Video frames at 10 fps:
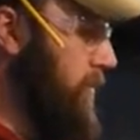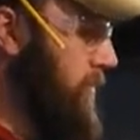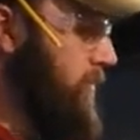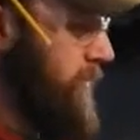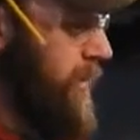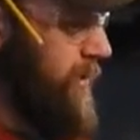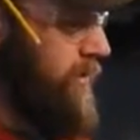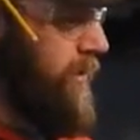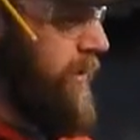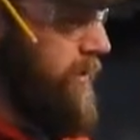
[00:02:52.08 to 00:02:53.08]
Something
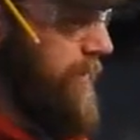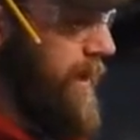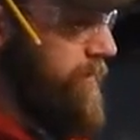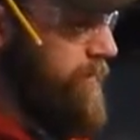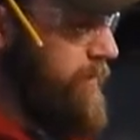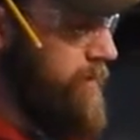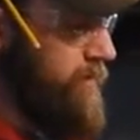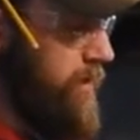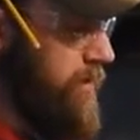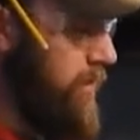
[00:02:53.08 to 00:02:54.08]
else to think about is
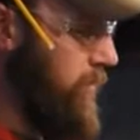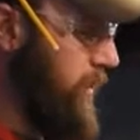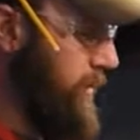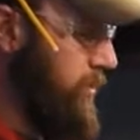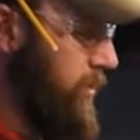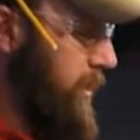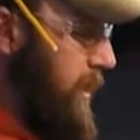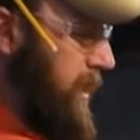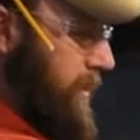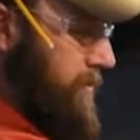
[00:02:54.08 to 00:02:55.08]
that you don't want your
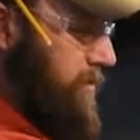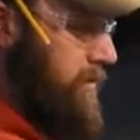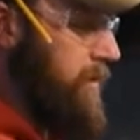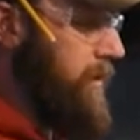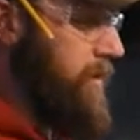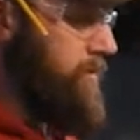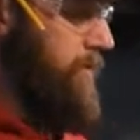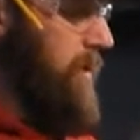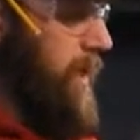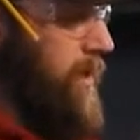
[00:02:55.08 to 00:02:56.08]
hands to
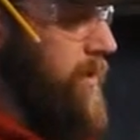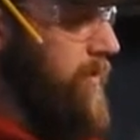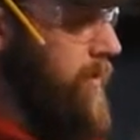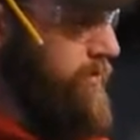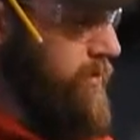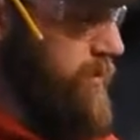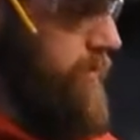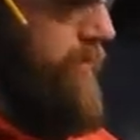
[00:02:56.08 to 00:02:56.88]
be any closer